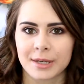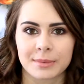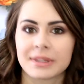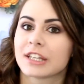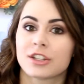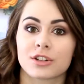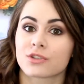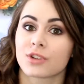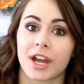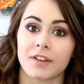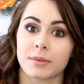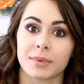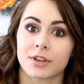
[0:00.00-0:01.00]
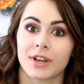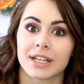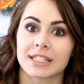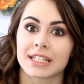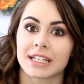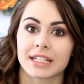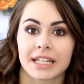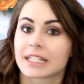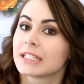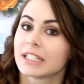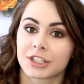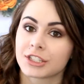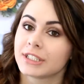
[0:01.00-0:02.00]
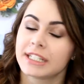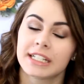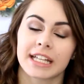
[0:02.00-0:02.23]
I'll be like, you're driving me crazy. Like literally,